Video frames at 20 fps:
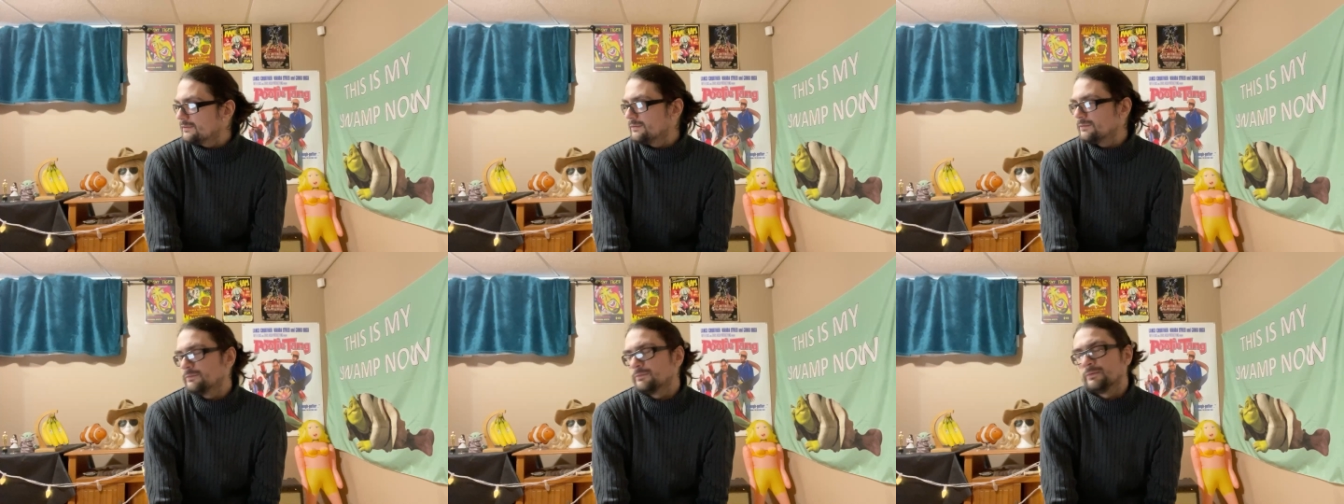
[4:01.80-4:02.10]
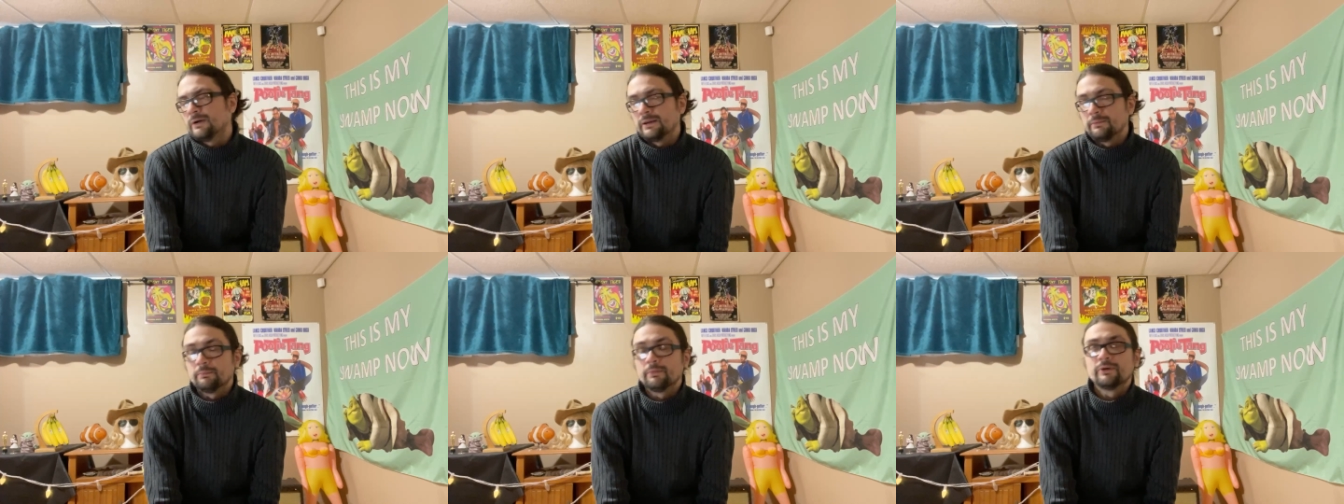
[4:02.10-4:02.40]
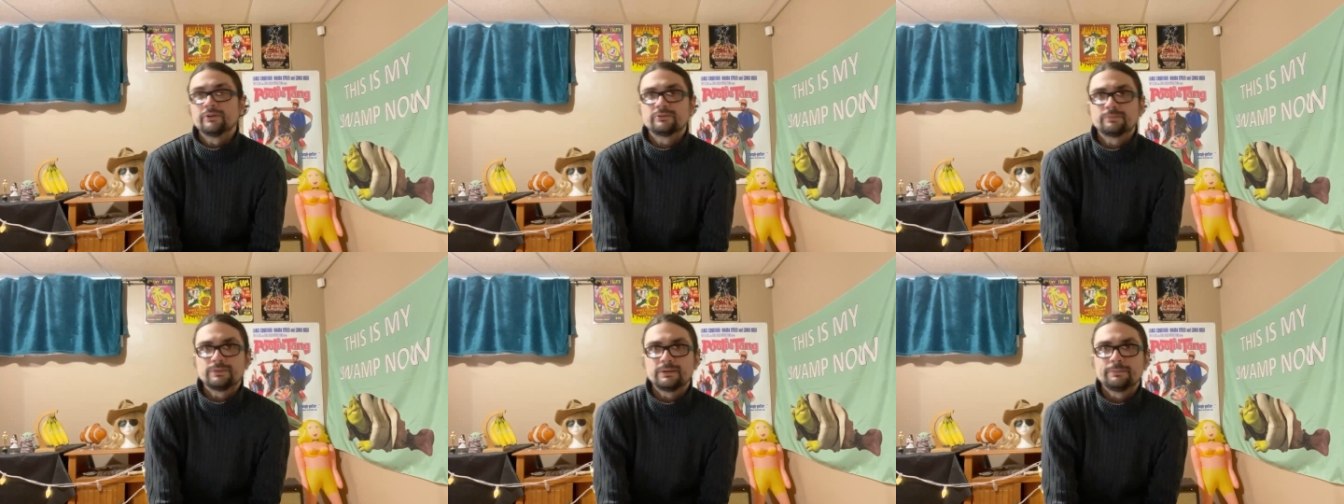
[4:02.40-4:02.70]
what
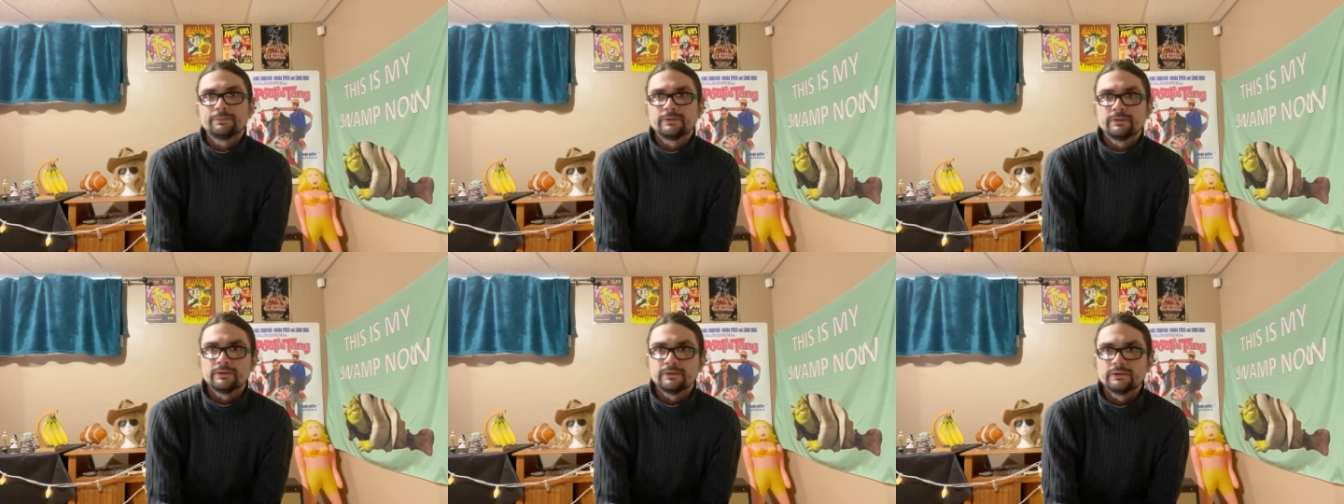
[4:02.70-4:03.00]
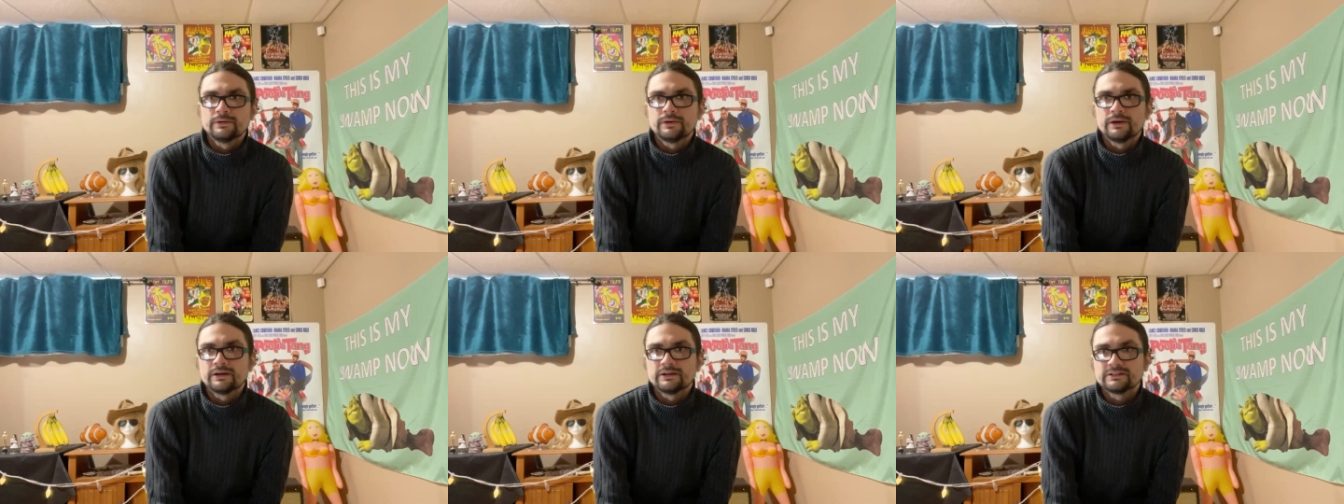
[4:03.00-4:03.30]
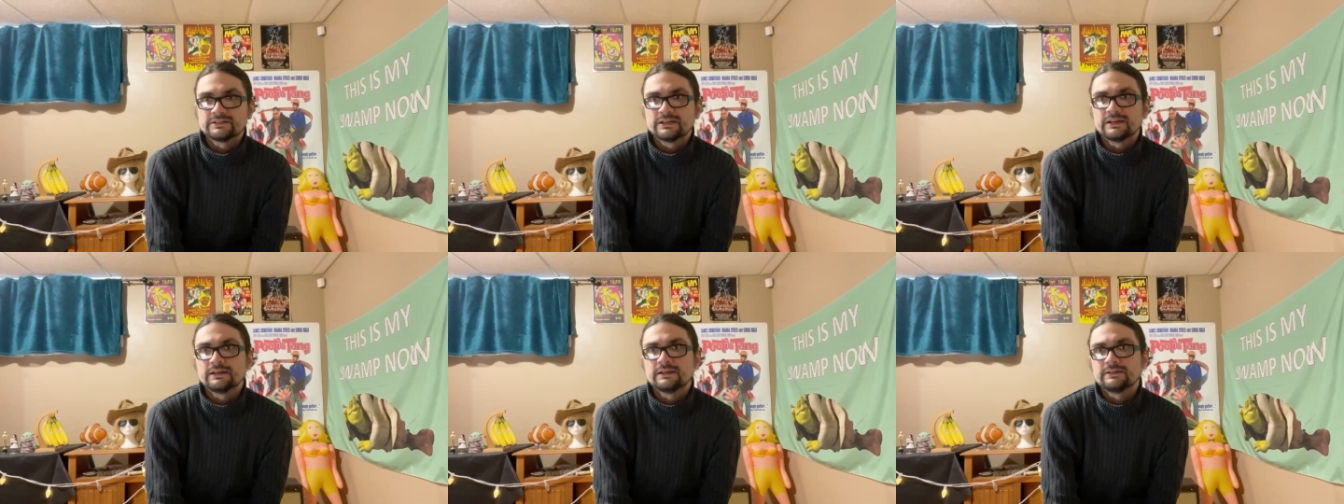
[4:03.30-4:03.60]
most people are
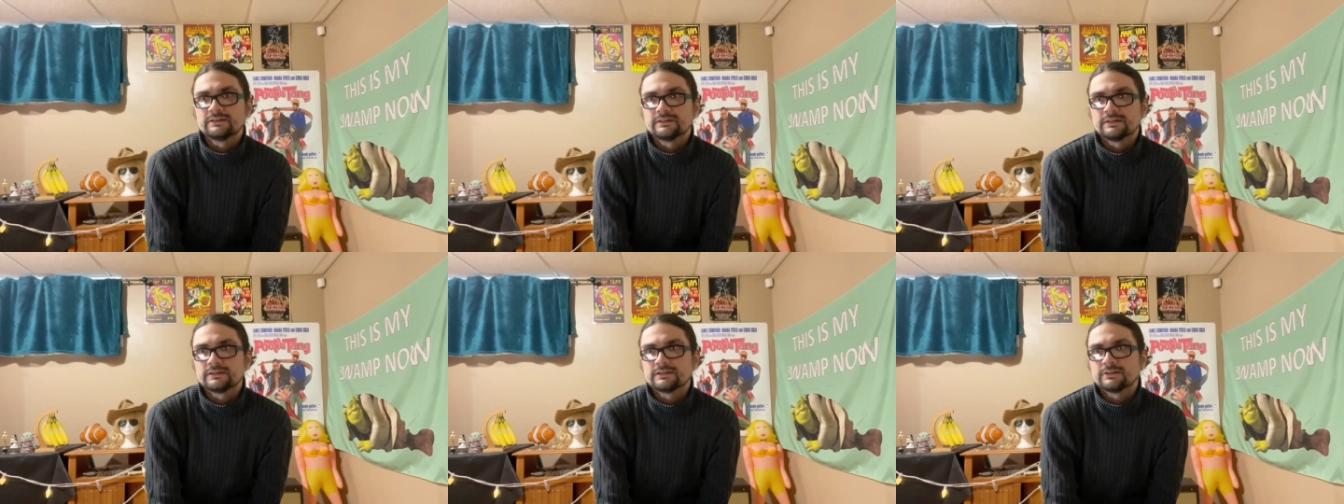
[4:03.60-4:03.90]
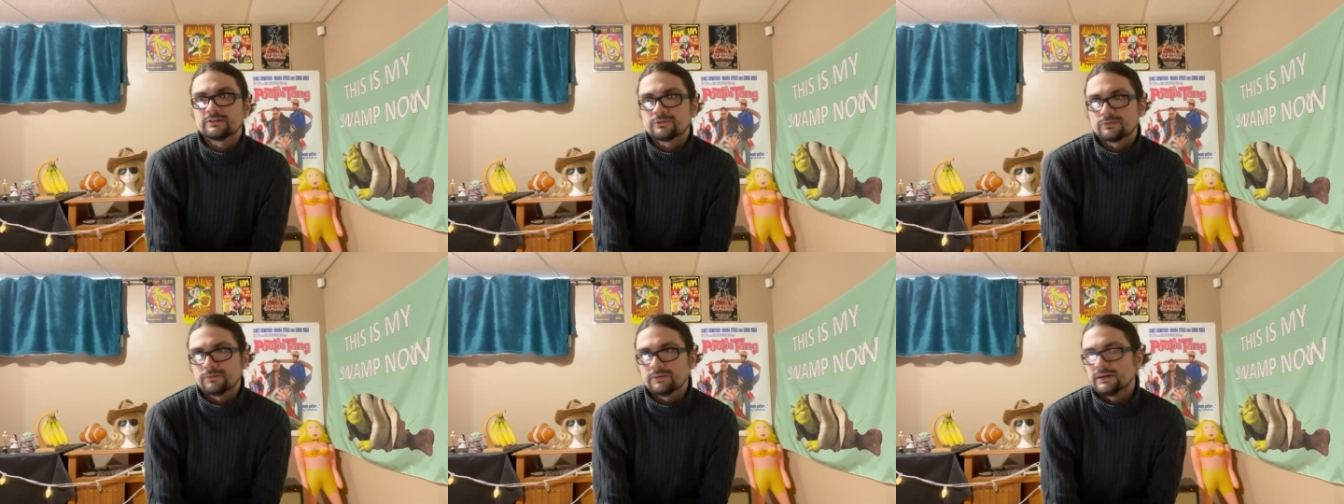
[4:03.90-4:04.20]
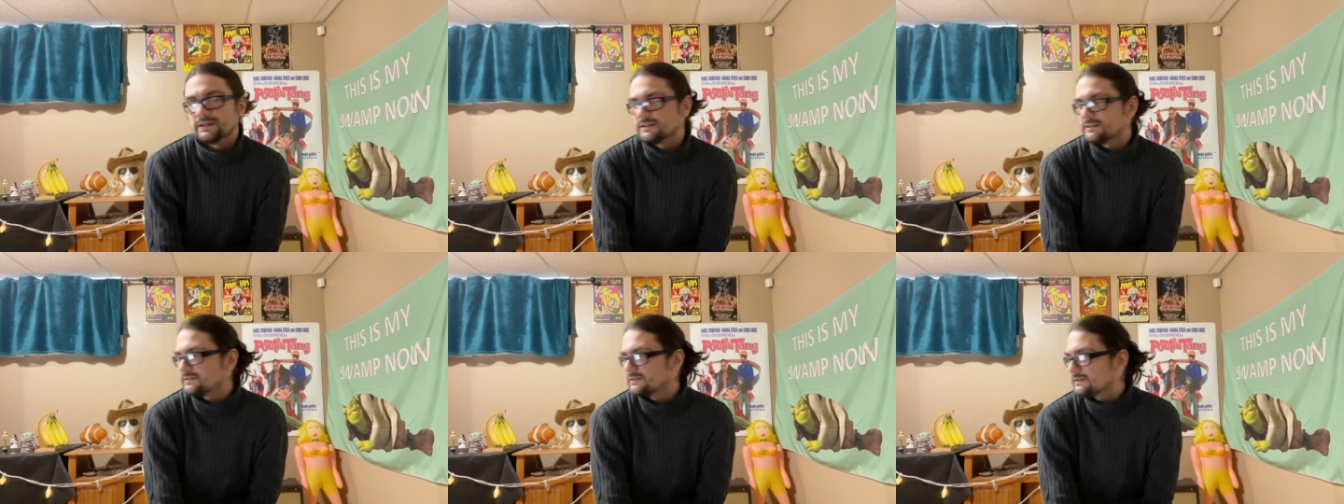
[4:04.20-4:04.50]
saying is that the
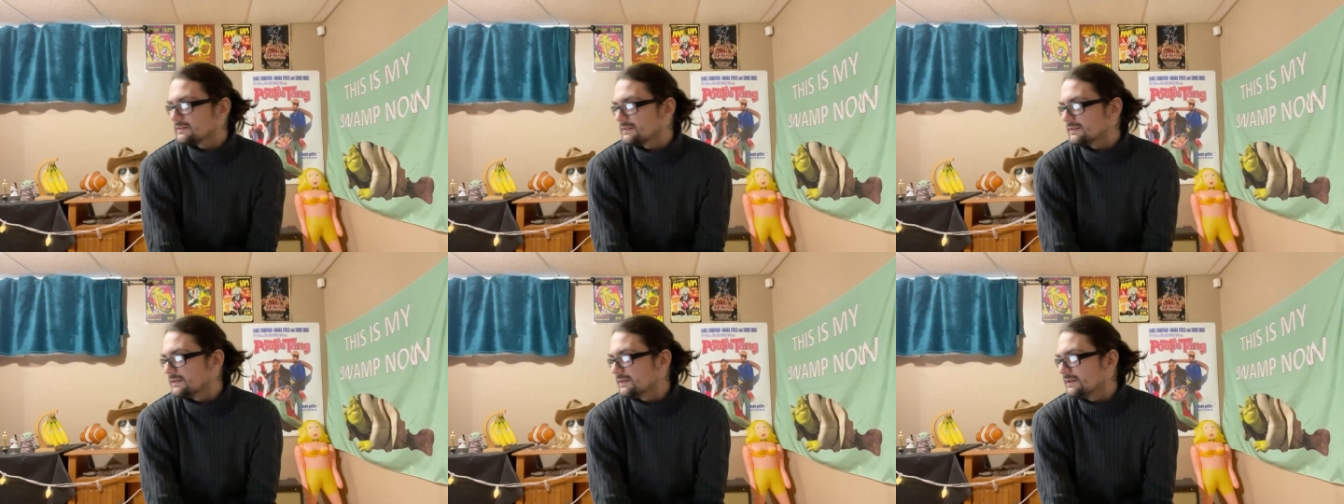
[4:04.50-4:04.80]
twist